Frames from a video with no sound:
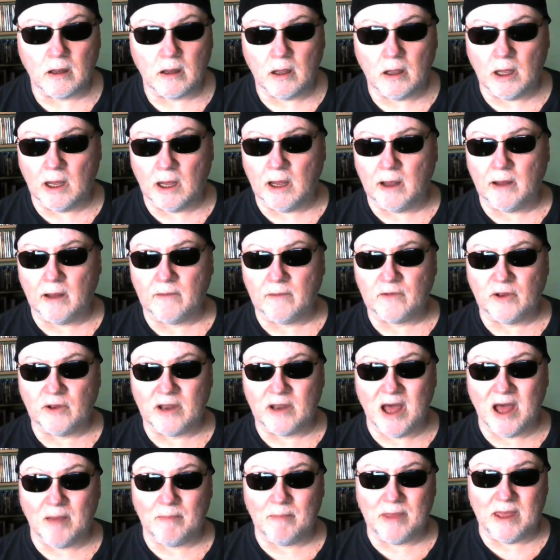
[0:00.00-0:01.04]
uh, to
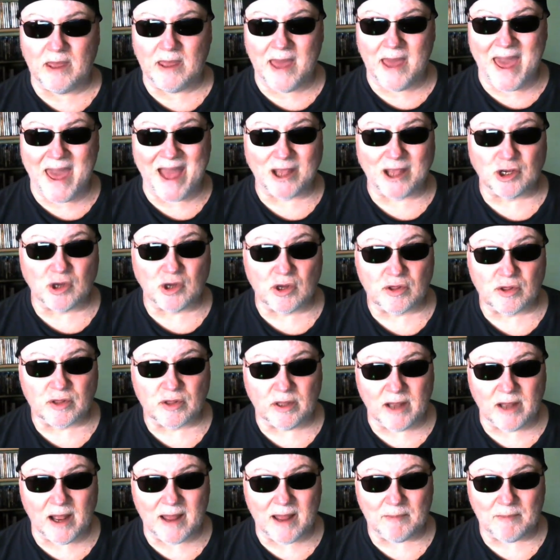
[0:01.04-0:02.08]
not be anxious, to
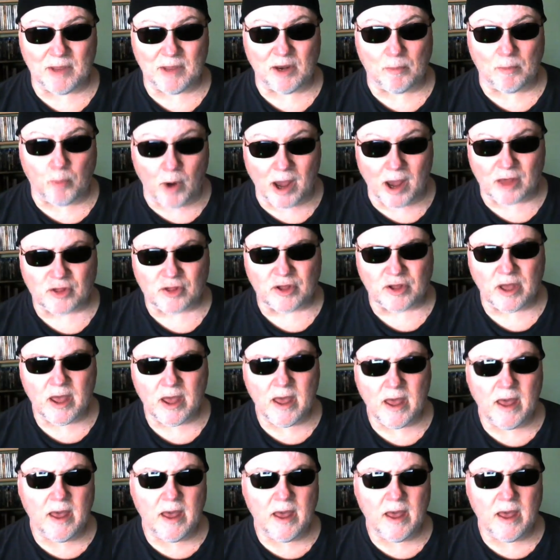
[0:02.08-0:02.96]
not be depressed,